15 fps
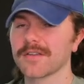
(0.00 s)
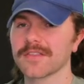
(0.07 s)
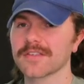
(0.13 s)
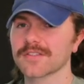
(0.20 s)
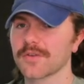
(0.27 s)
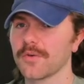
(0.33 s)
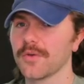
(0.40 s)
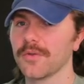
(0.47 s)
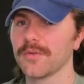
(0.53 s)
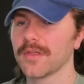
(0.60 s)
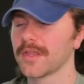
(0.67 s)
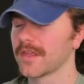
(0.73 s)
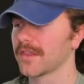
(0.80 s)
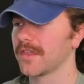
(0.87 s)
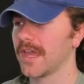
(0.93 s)
this whole
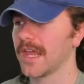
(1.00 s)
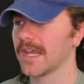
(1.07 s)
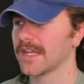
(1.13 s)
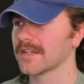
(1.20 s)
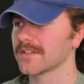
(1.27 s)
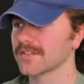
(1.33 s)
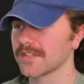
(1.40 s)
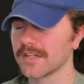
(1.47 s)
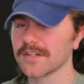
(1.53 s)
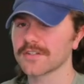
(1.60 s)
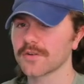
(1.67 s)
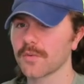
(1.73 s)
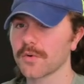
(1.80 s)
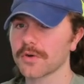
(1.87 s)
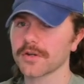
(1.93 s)
thing and just get it
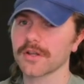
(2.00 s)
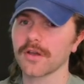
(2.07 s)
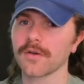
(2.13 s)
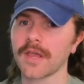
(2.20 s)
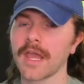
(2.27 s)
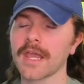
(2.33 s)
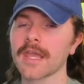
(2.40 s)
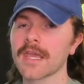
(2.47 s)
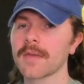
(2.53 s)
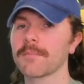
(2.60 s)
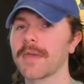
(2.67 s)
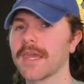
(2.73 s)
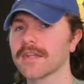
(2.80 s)
to work, okay? Pay